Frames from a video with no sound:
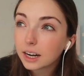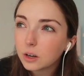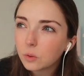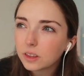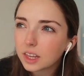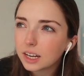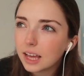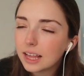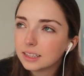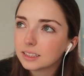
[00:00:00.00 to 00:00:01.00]
And I don't think that
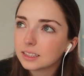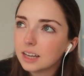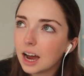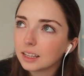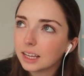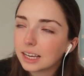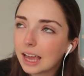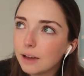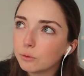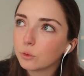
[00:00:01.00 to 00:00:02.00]
it, it's not like
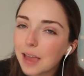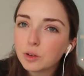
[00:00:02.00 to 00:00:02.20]
ev